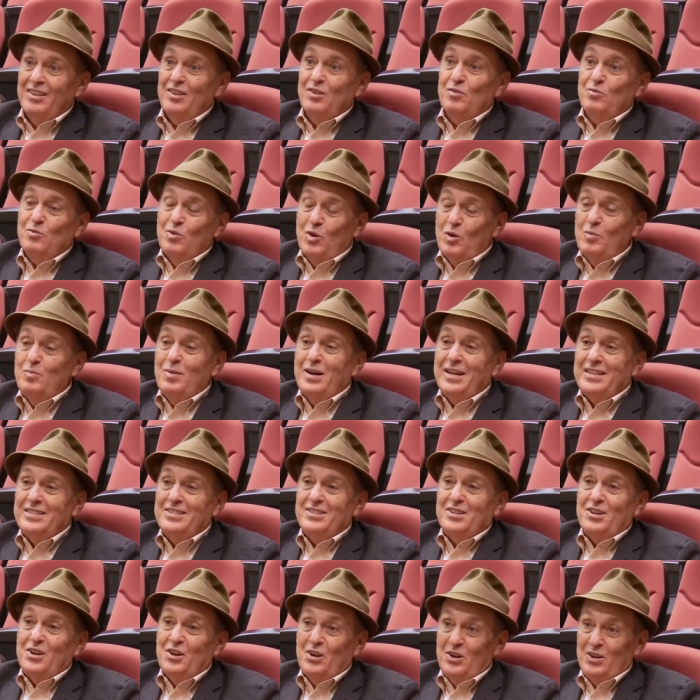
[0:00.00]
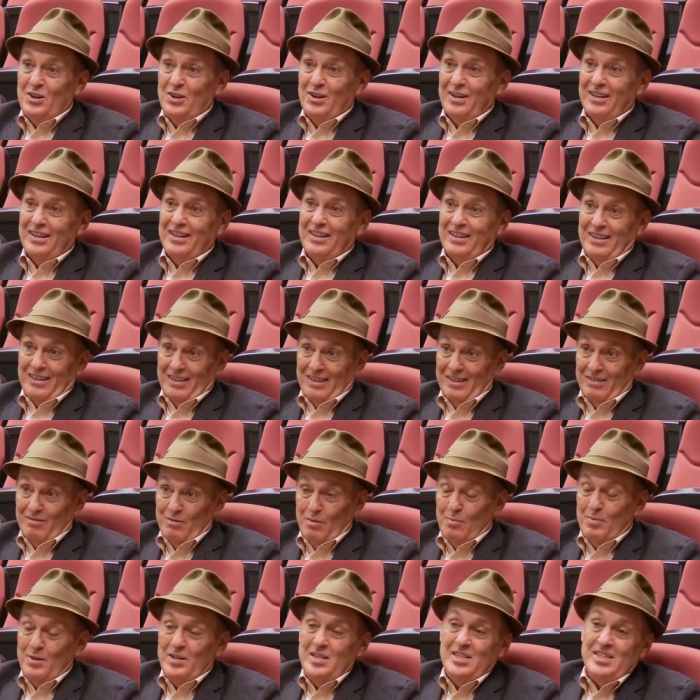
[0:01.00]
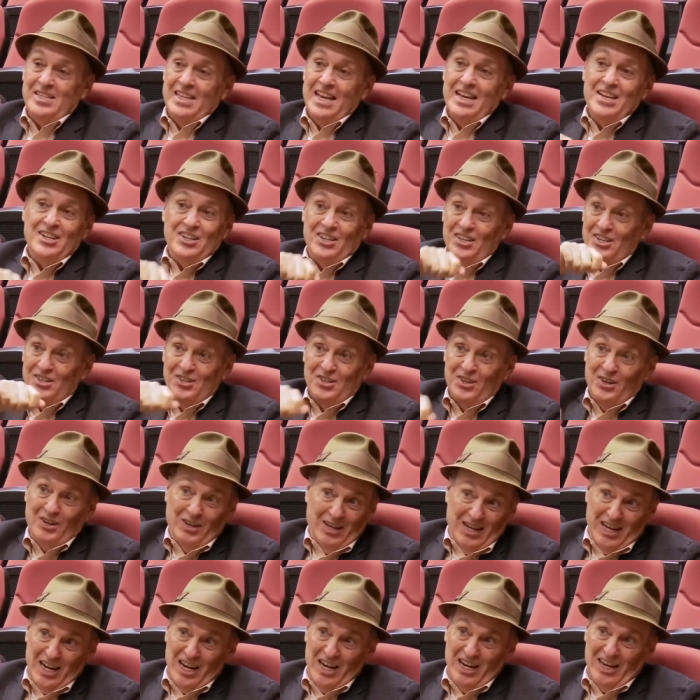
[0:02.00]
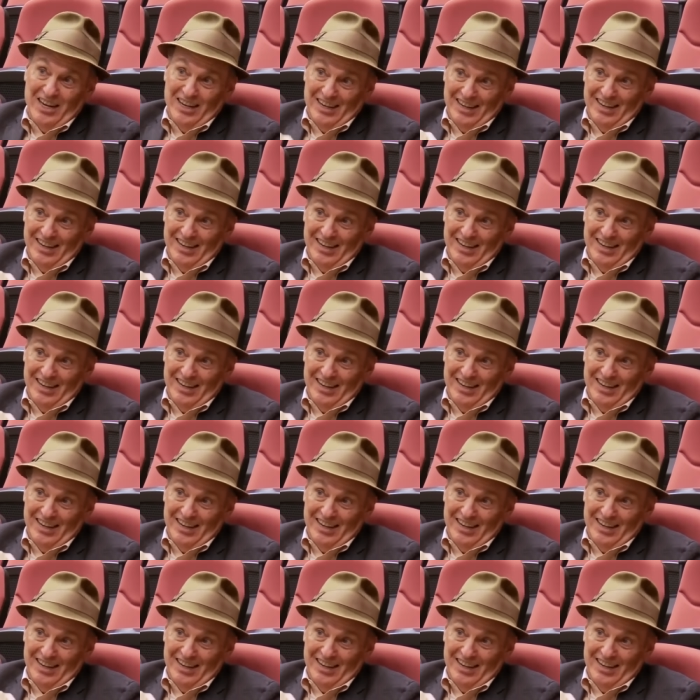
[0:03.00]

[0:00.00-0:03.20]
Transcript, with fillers: The robots are going to robotization is going to